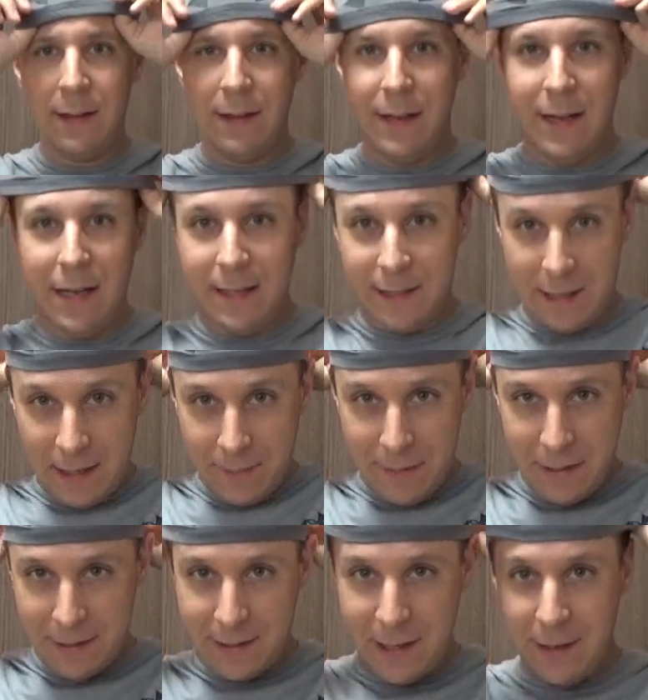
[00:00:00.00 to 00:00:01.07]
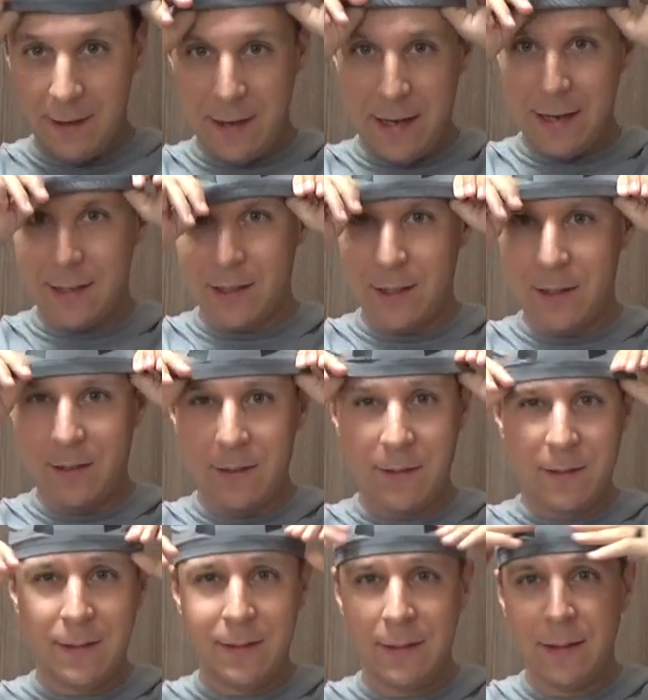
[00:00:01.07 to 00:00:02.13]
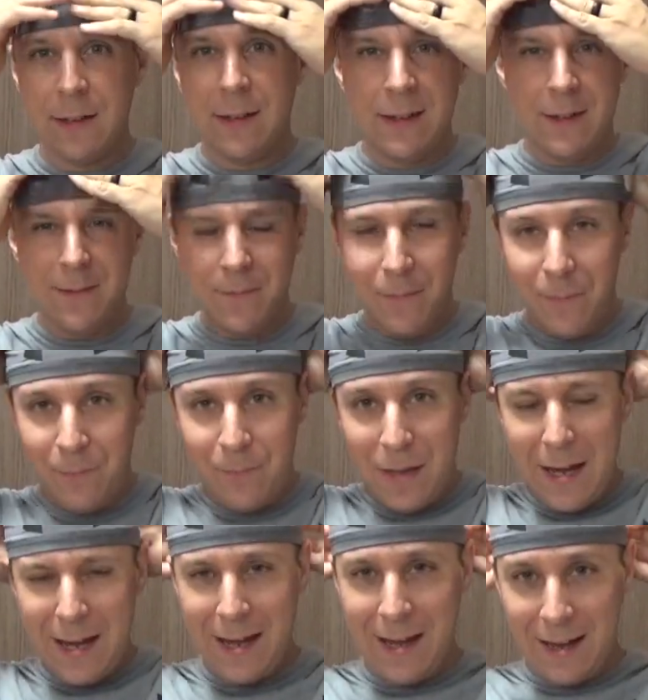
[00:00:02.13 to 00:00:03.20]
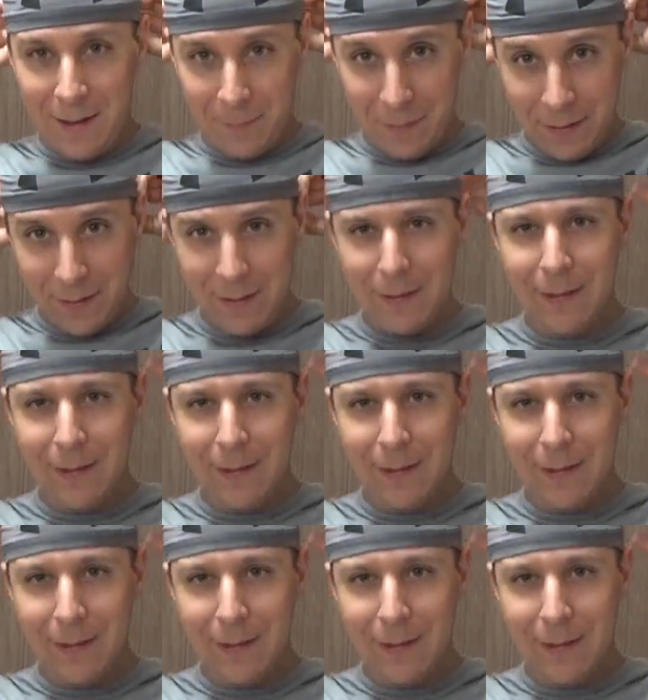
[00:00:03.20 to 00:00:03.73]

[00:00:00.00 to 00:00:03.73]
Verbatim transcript: Yeah, it's got to be a center X. Bam!